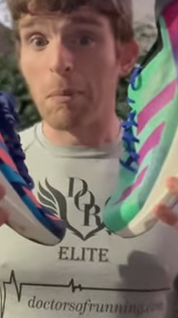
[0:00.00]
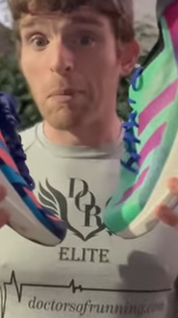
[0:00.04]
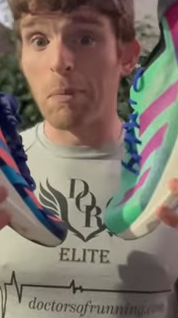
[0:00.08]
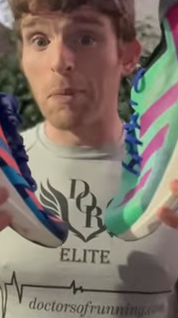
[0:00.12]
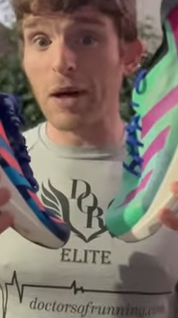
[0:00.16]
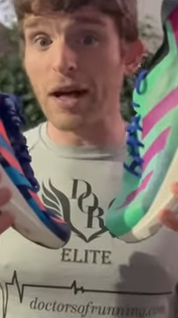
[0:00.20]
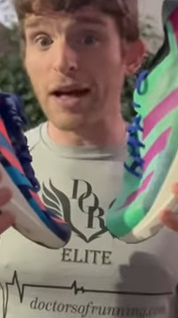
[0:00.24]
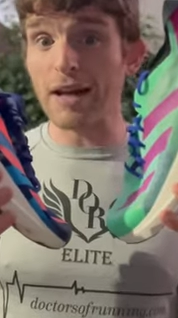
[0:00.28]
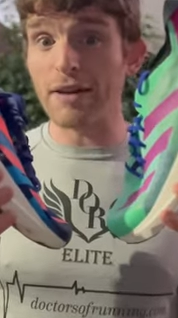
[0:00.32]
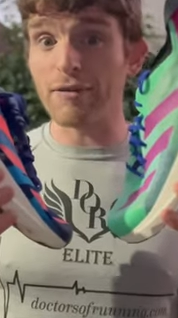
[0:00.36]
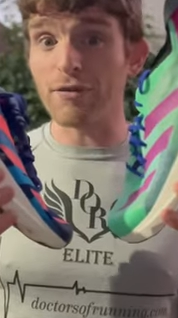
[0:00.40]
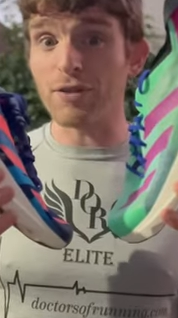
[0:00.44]

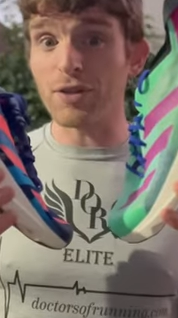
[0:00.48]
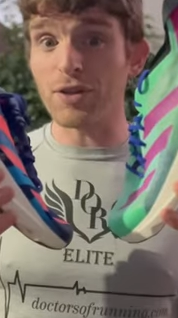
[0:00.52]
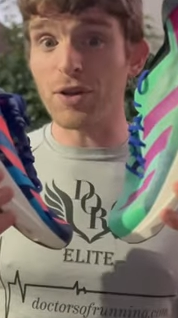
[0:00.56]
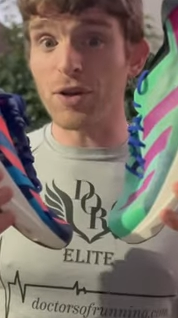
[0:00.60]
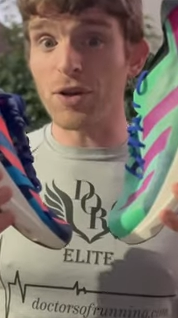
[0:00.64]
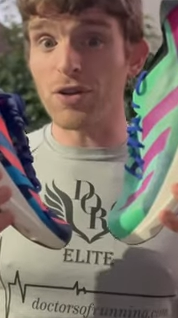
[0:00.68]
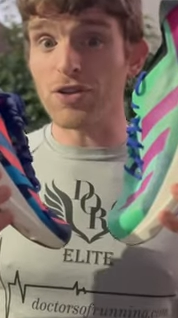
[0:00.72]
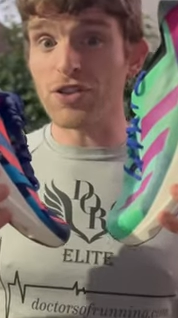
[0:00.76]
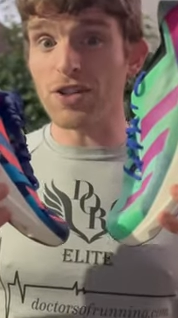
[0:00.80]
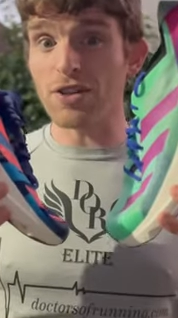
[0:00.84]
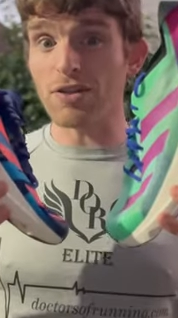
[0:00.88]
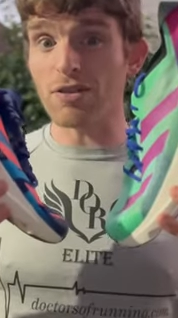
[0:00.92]
but for
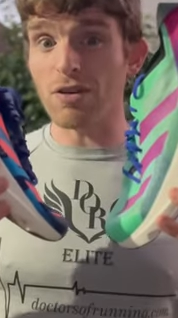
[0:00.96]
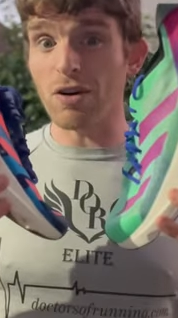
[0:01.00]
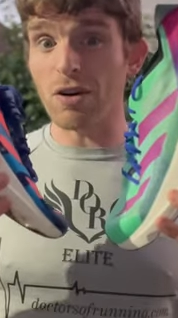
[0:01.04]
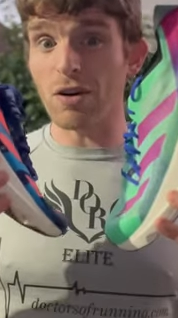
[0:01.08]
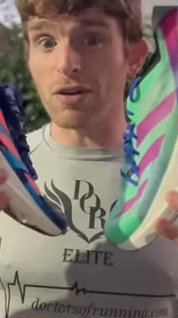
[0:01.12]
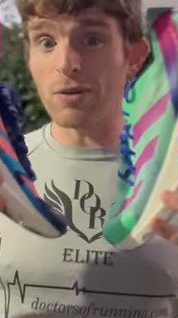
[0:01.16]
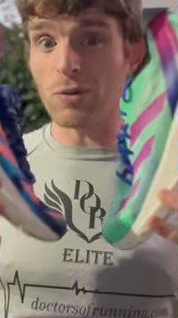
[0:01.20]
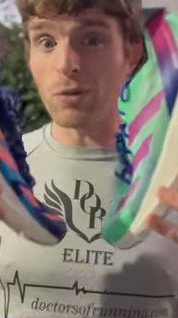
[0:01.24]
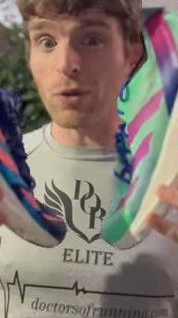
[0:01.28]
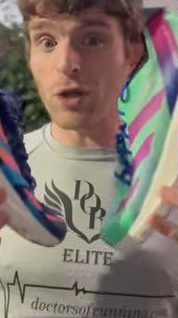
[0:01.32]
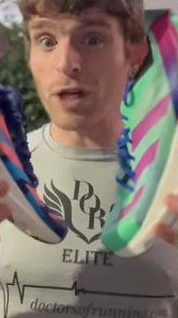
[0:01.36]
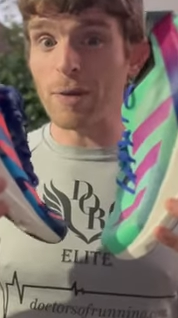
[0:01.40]
those that
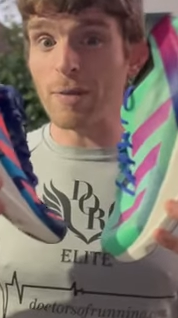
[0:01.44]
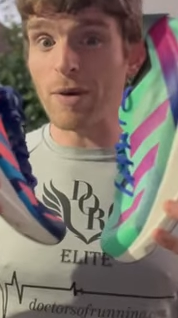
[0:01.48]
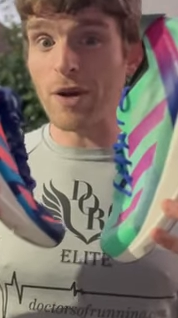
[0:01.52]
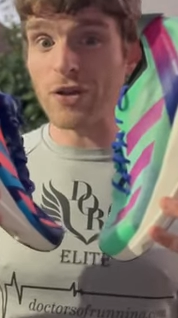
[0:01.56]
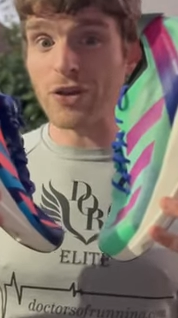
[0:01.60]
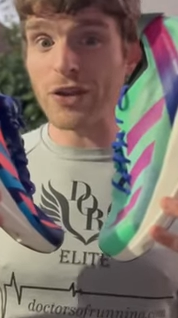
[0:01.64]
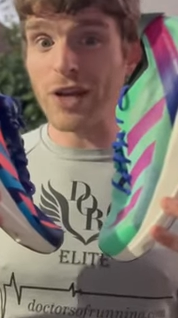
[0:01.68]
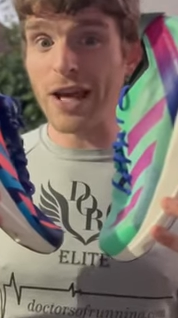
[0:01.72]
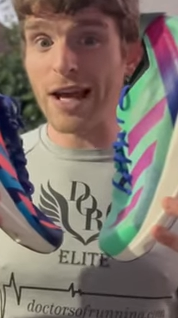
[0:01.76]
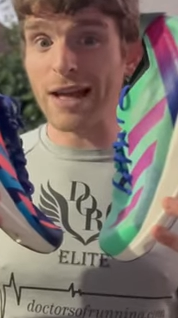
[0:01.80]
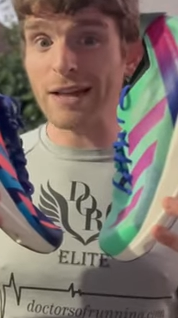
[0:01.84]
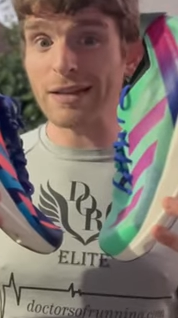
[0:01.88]
aren't worried
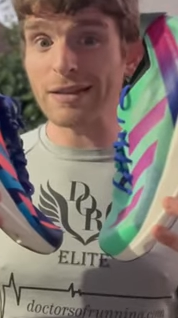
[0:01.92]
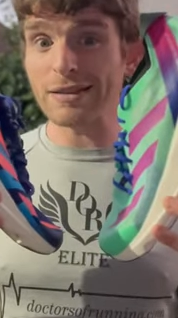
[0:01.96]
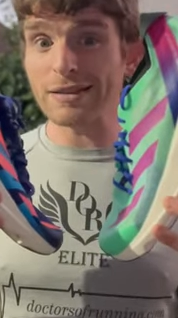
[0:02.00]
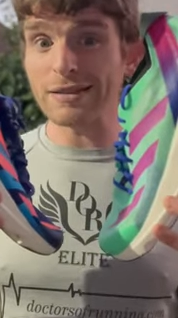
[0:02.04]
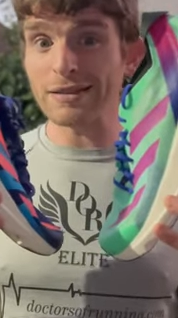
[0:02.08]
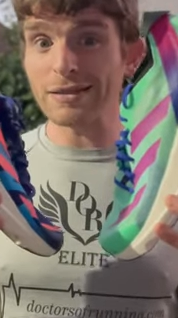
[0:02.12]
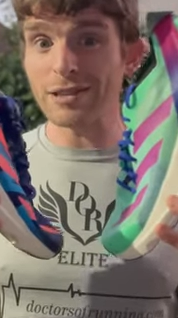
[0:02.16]
about that,